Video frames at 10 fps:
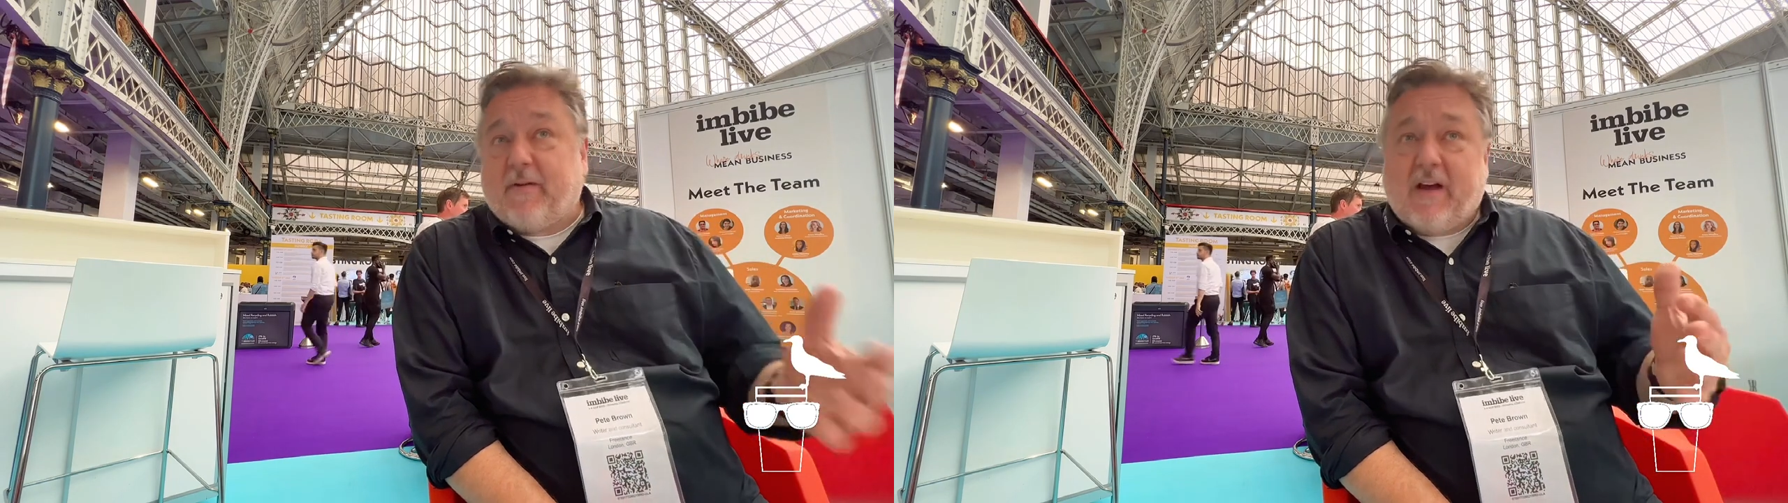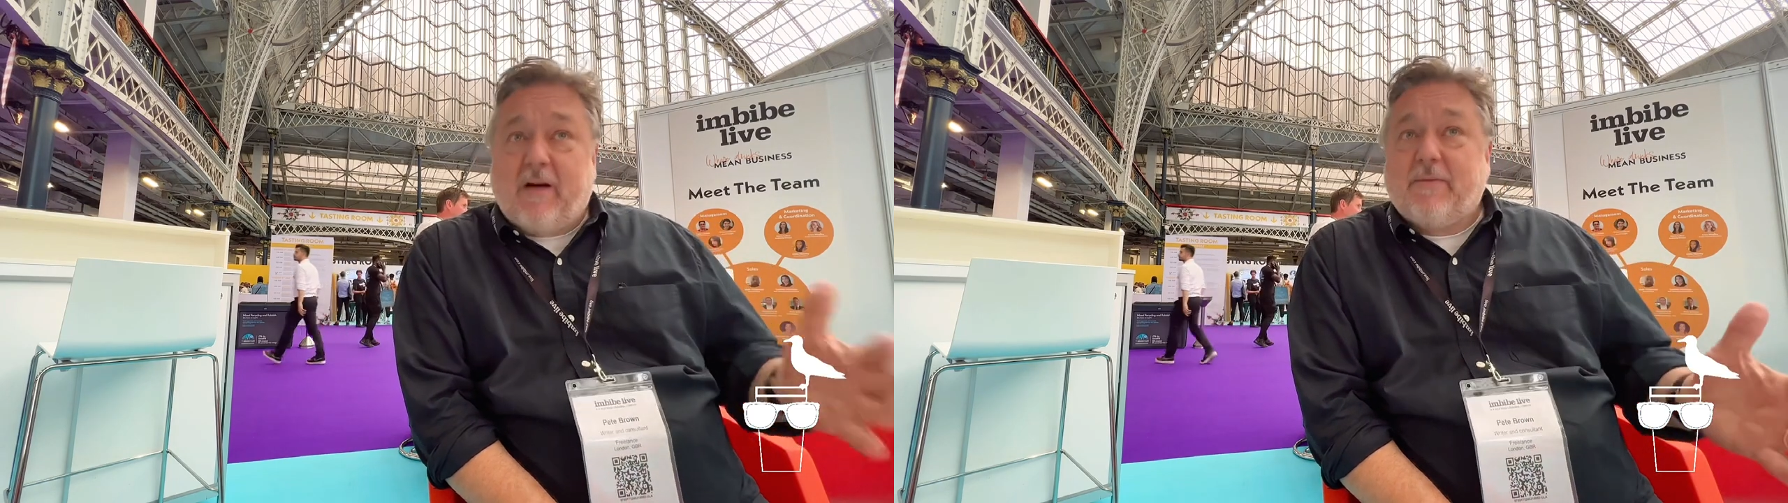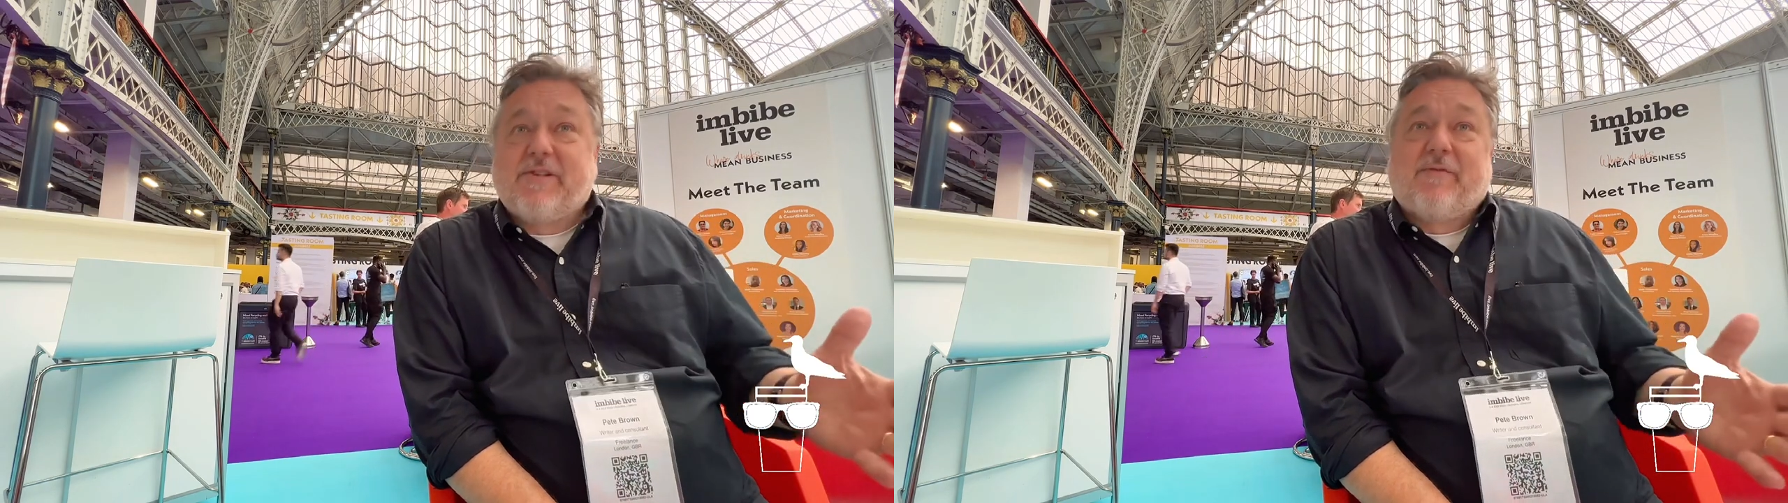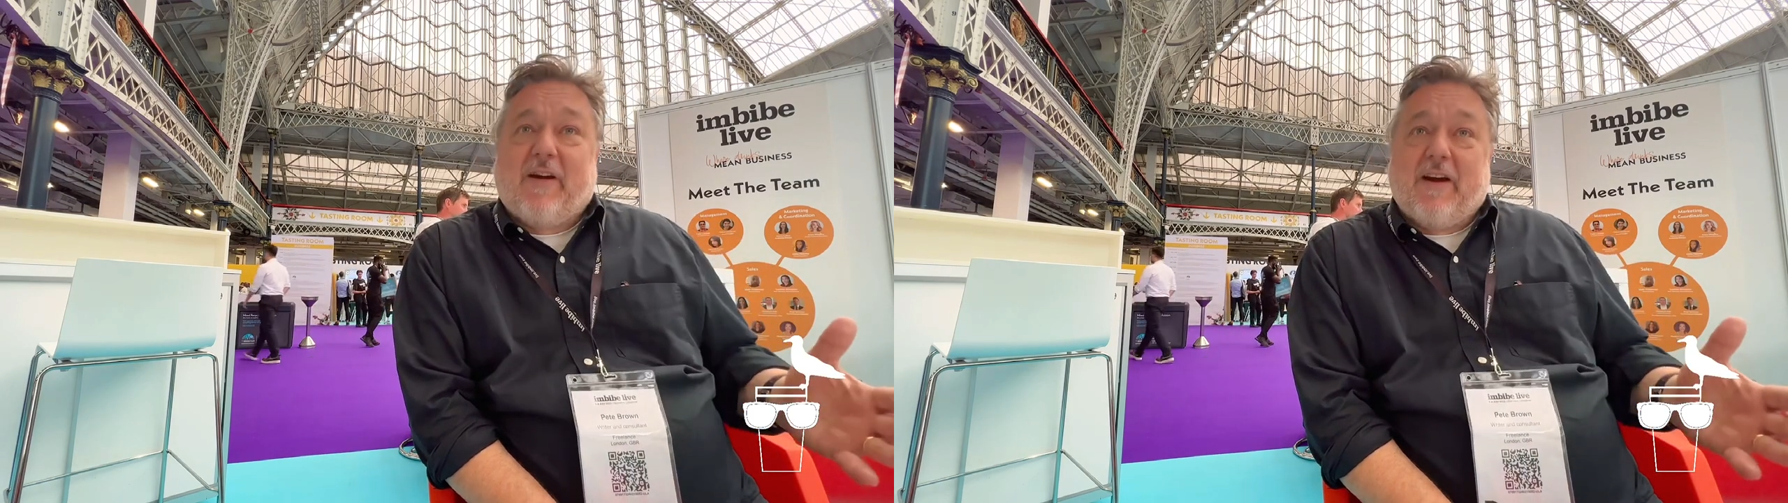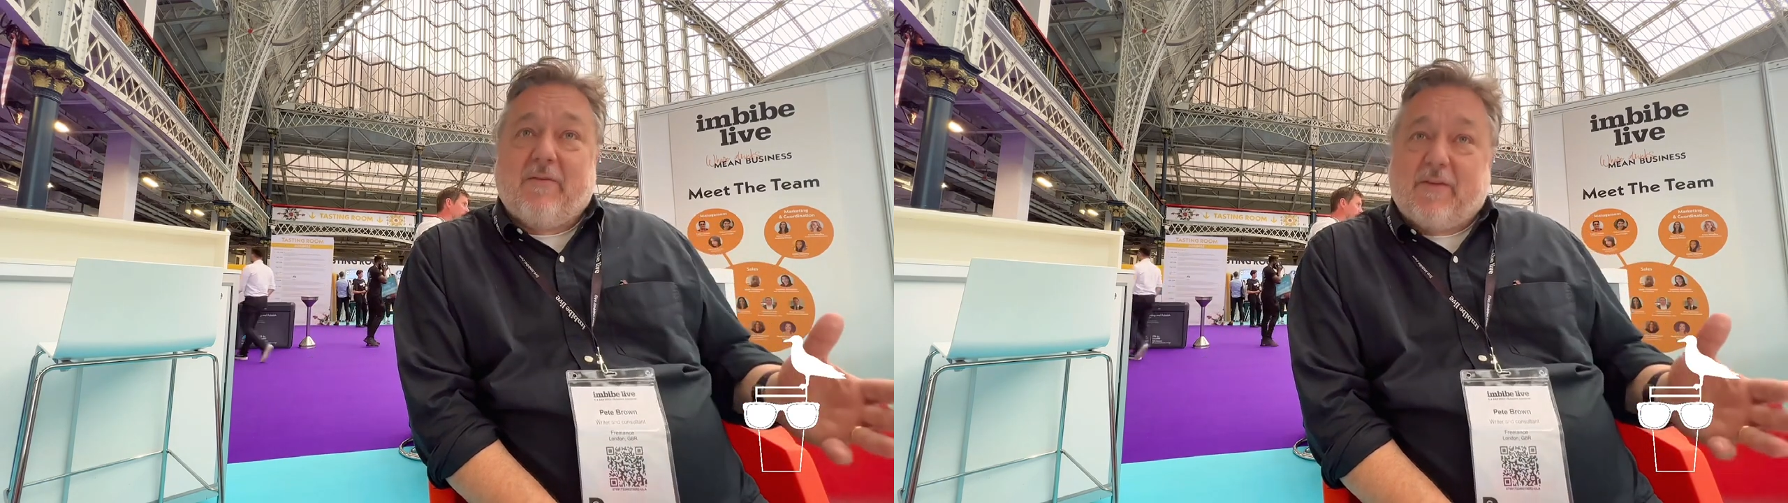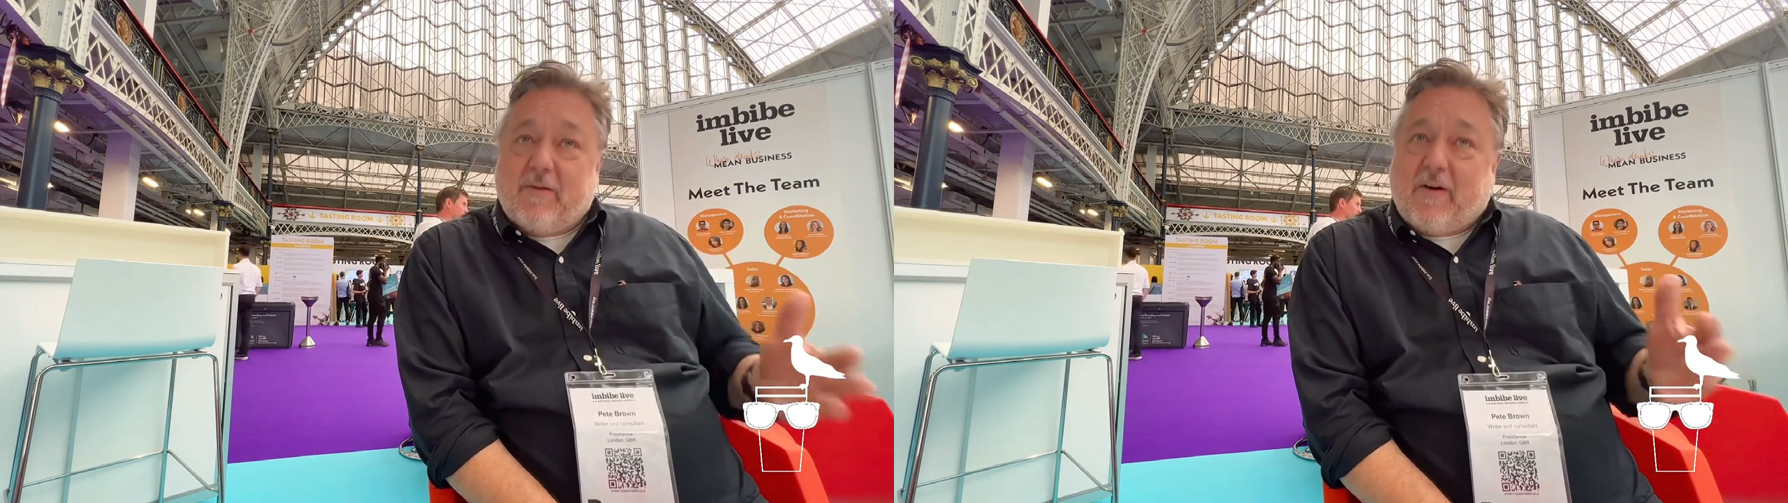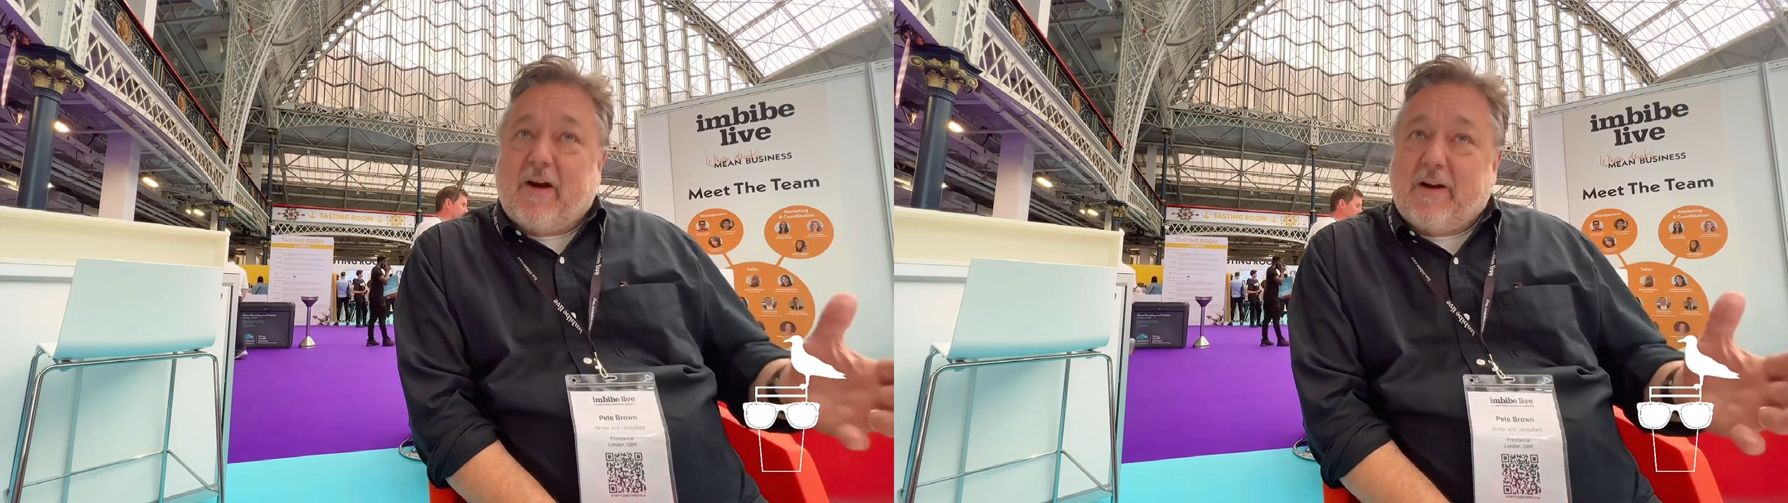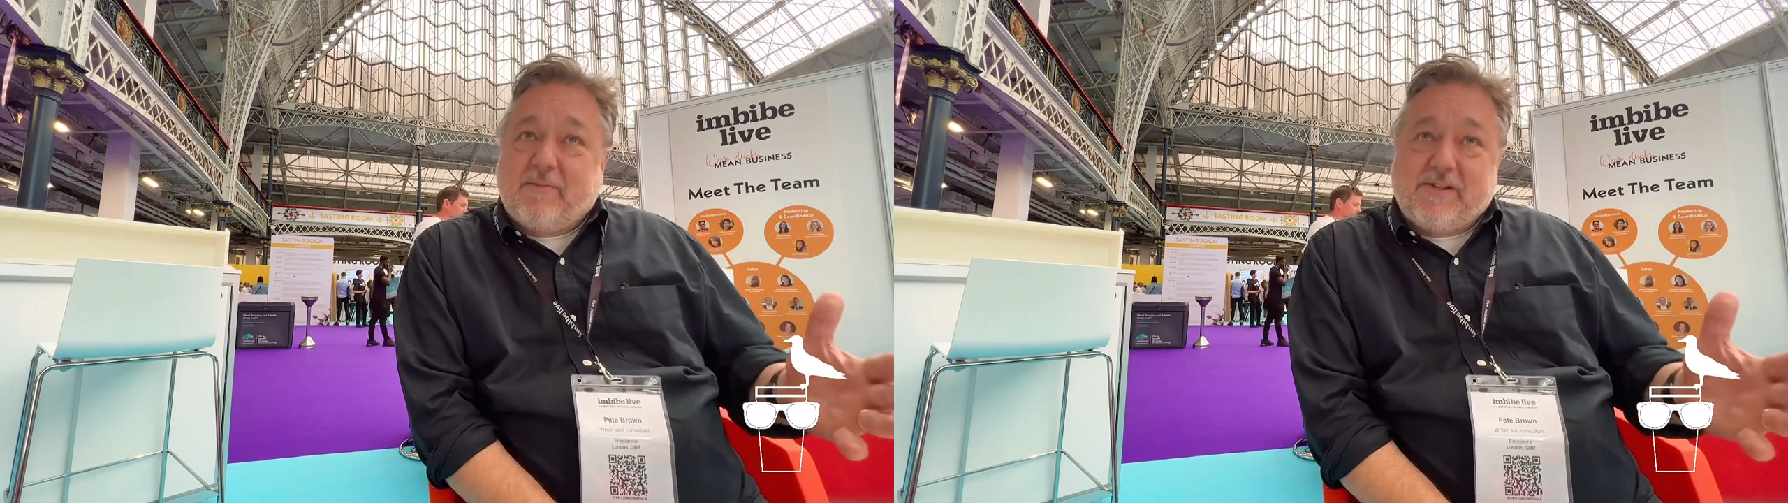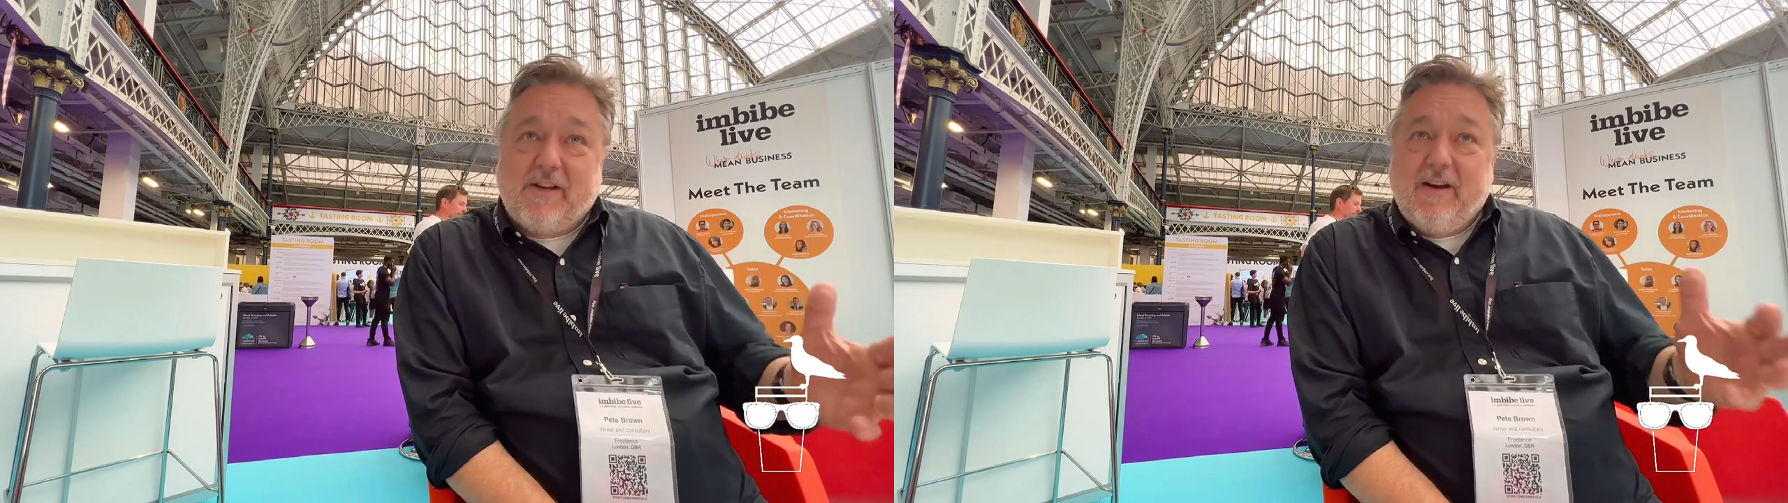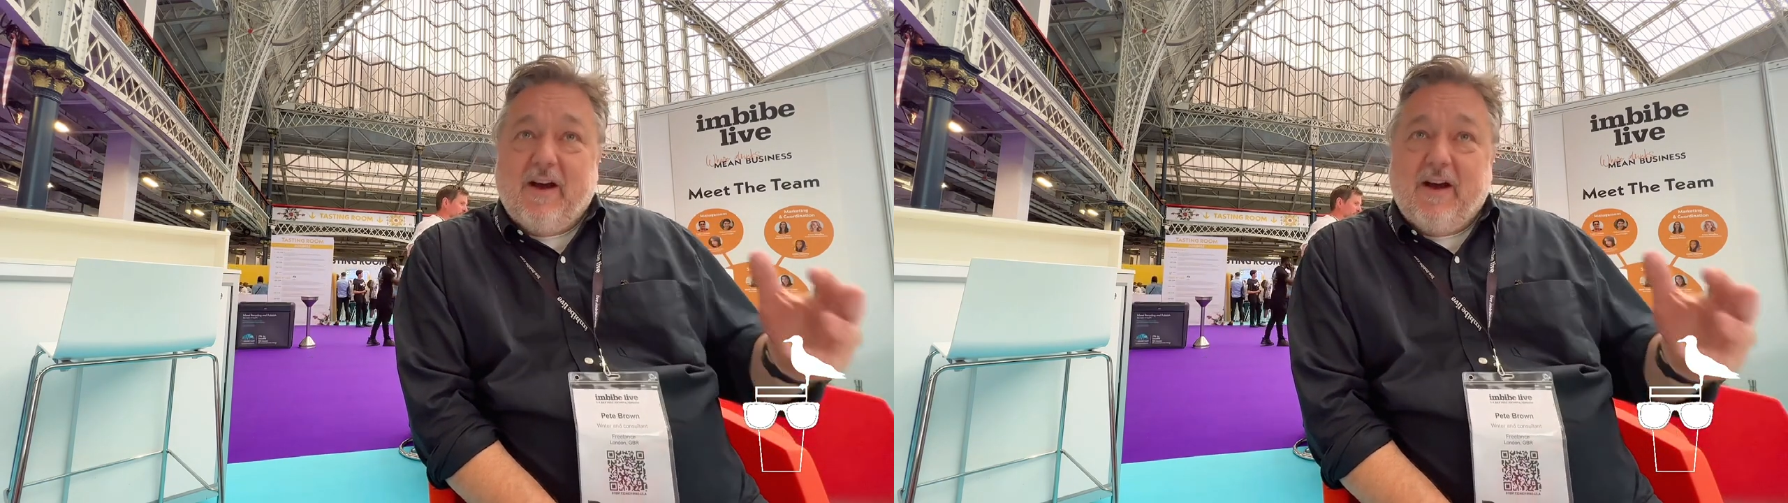for the atmosphere, for the vibes,